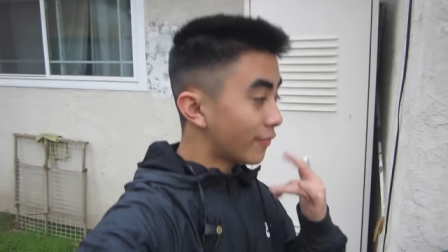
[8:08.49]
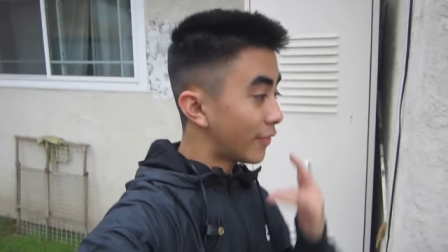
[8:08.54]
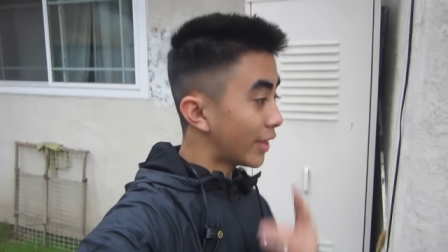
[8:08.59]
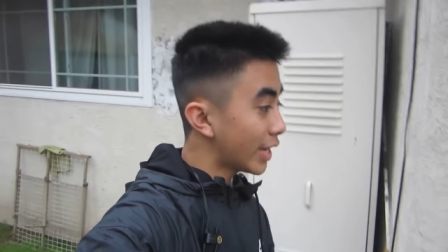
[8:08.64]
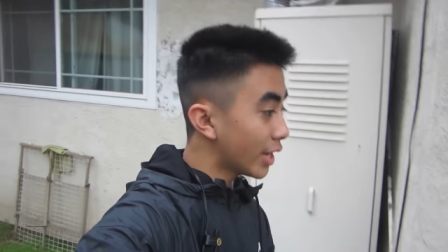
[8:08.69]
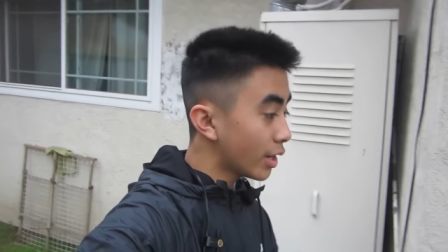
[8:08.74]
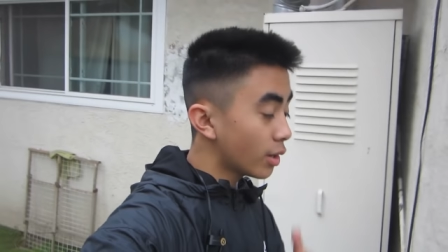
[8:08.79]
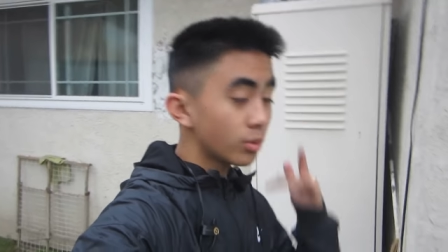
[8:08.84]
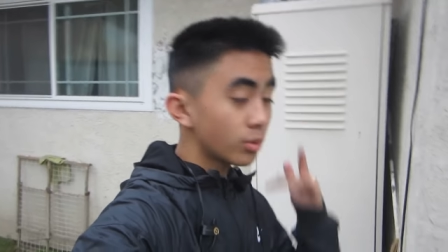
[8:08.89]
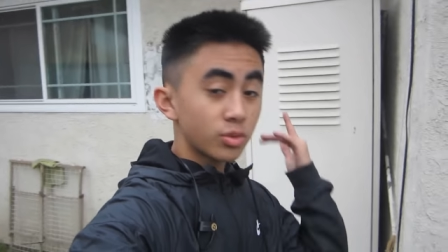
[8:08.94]
the
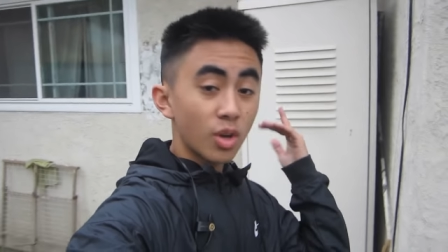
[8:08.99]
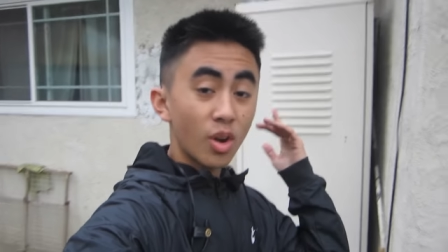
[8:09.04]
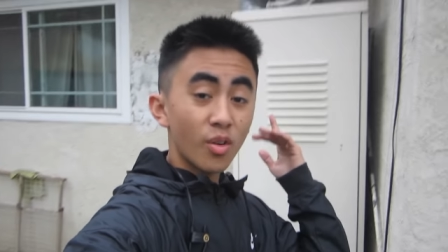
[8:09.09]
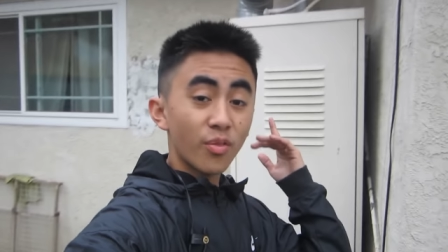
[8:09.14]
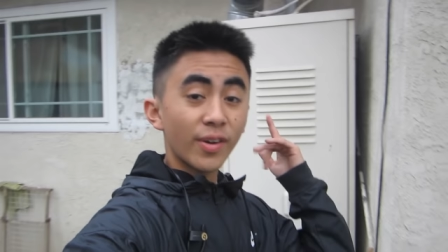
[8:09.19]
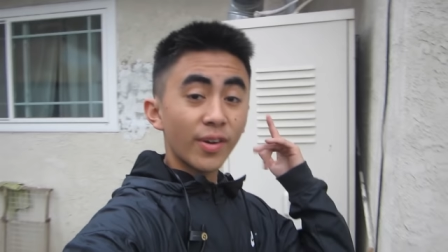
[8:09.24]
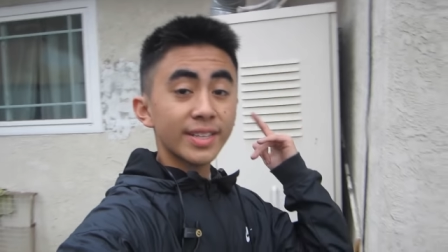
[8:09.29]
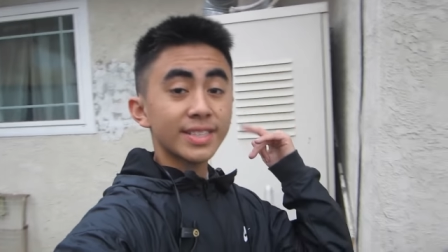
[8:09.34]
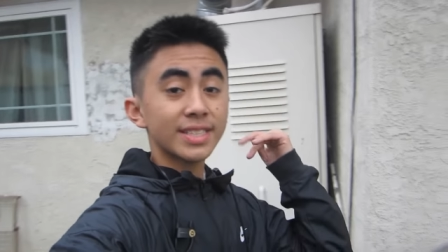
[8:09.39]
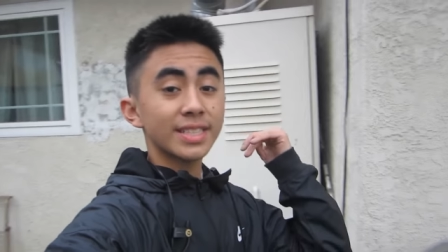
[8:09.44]
video. Don't
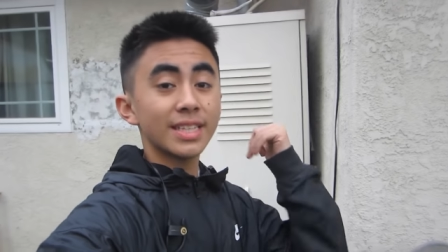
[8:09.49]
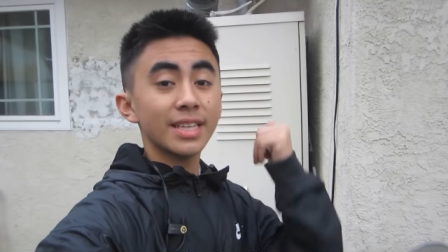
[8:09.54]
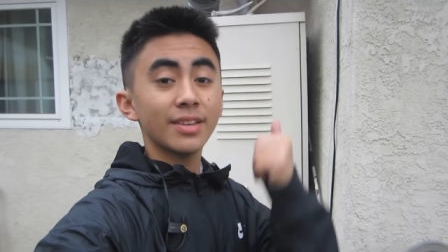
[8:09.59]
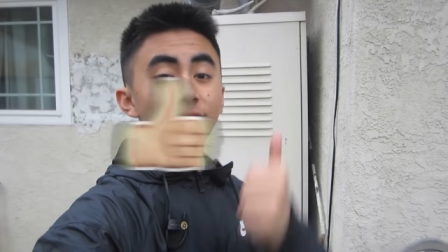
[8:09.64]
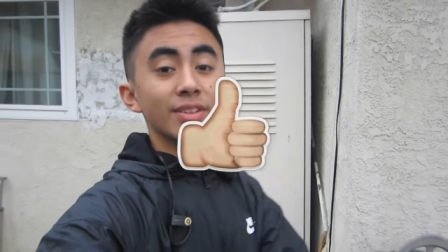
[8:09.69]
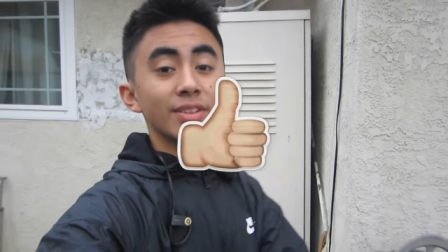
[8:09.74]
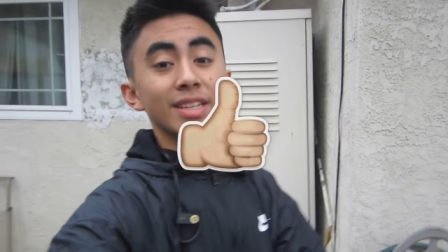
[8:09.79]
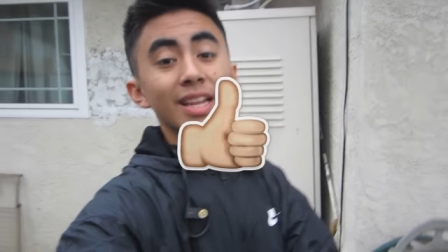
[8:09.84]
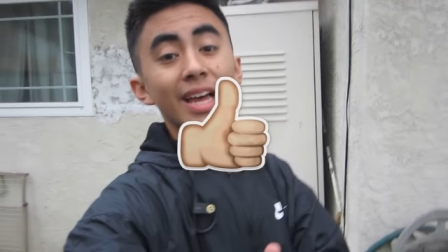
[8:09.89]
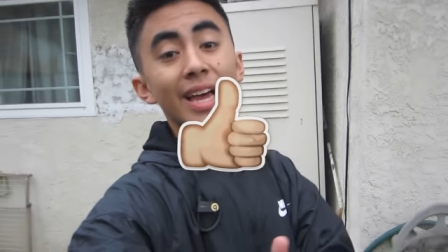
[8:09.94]
forget to
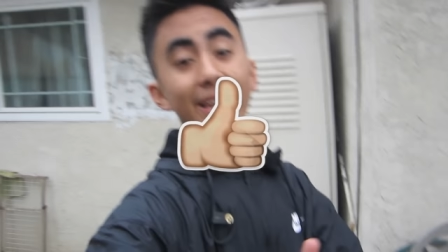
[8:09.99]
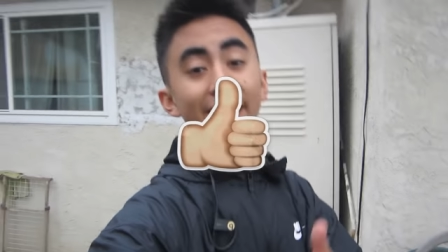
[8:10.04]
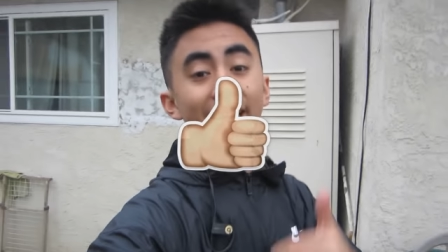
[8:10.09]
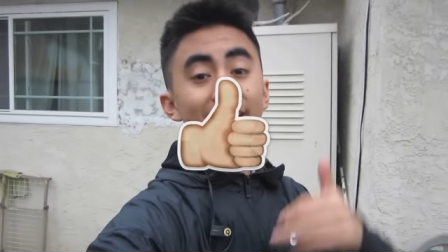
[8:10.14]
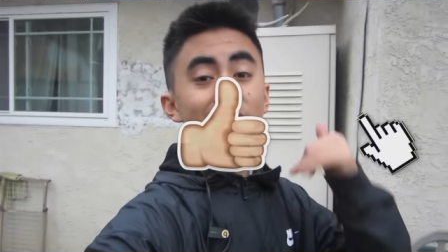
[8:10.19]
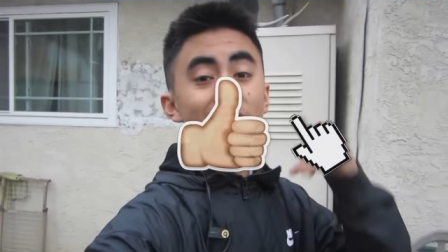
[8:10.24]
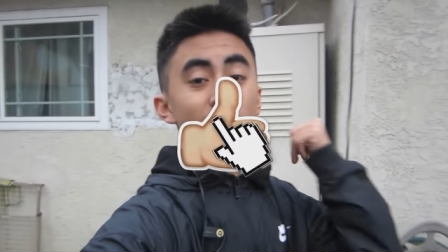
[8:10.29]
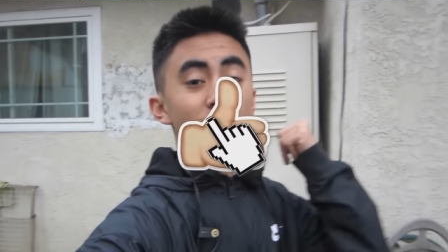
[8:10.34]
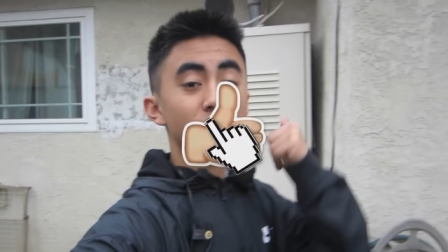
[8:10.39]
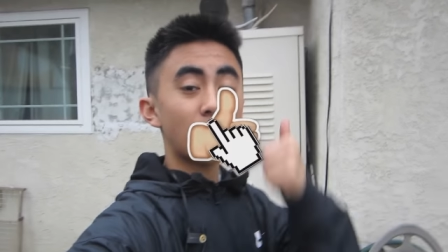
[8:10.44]
leave a like
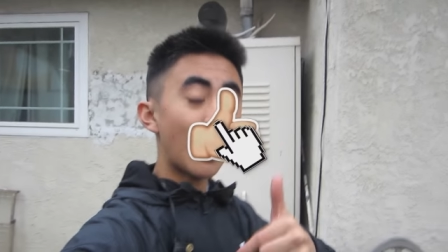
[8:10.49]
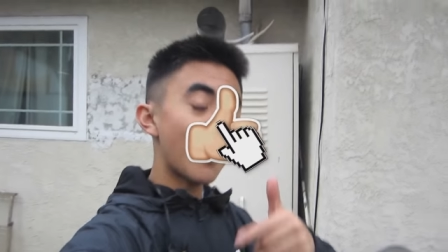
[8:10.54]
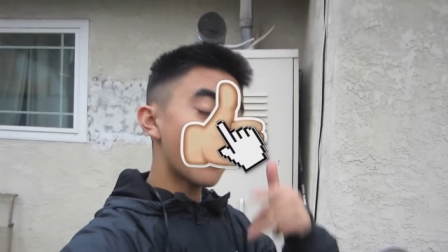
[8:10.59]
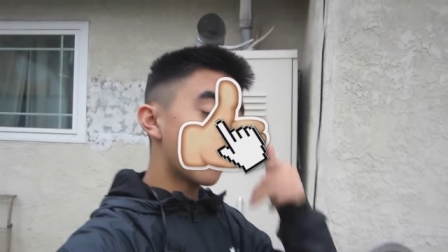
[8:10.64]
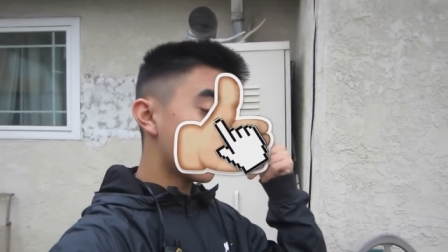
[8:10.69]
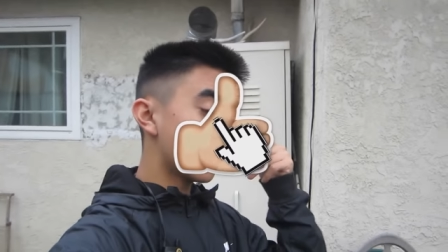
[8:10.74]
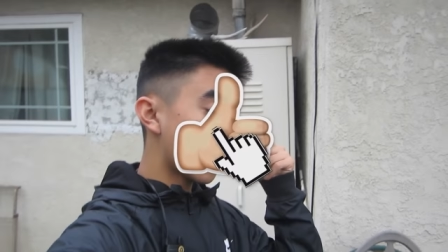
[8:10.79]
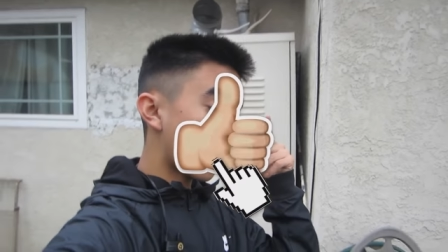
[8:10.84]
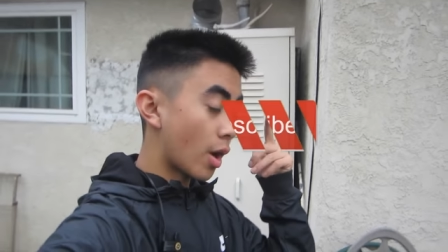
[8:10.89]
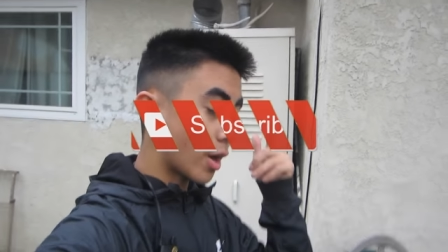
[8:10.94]
and subscribe
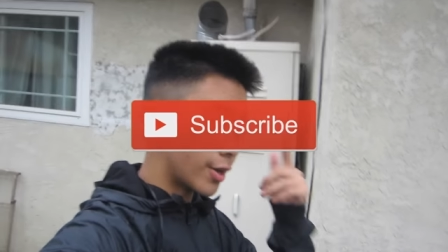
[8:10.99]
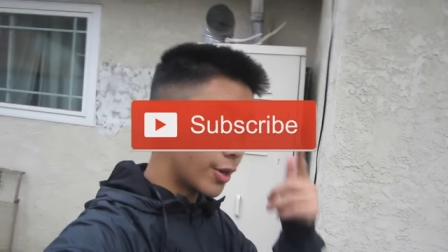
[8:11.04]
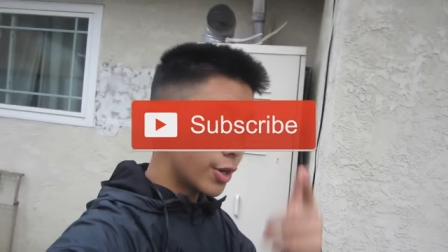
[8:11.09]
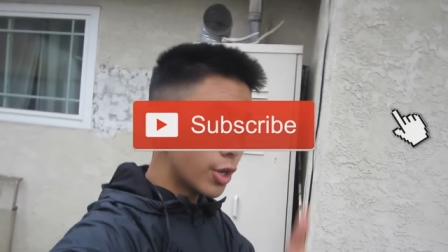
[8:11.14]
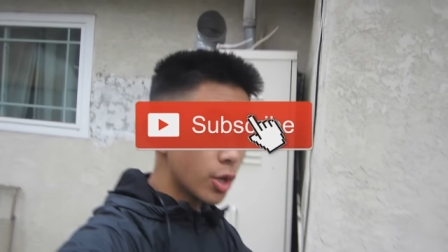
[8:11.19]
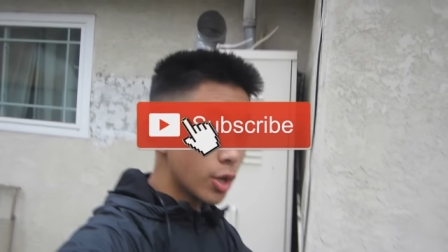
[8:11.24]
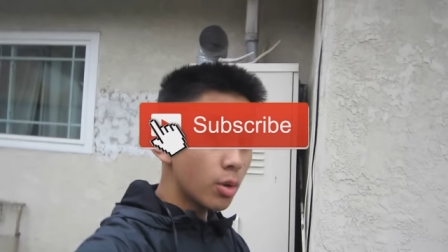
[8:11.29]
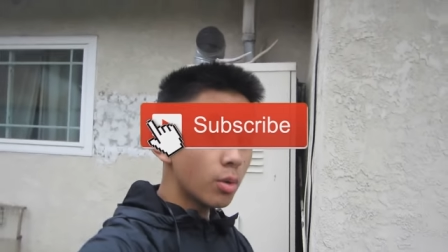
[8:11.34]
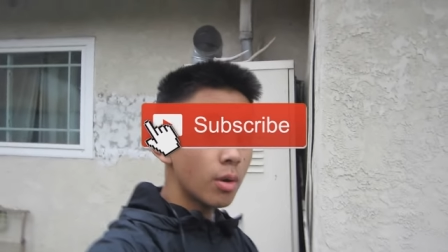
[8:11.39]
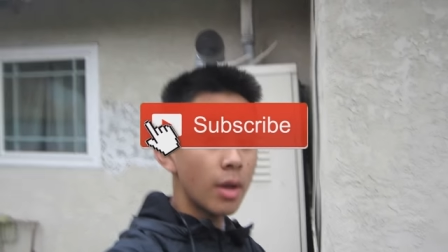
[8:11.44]
if you are
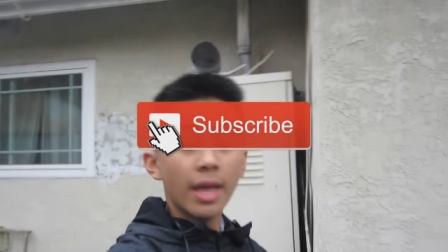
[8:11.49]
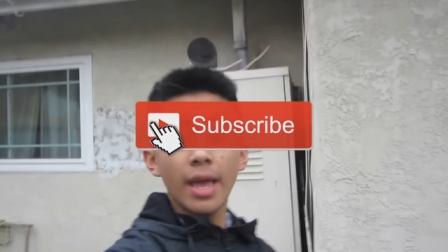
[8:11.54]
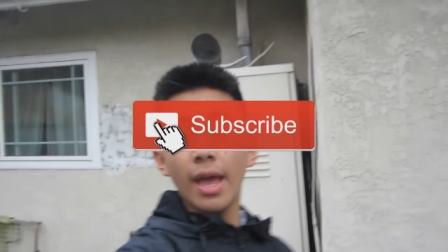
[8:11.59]
new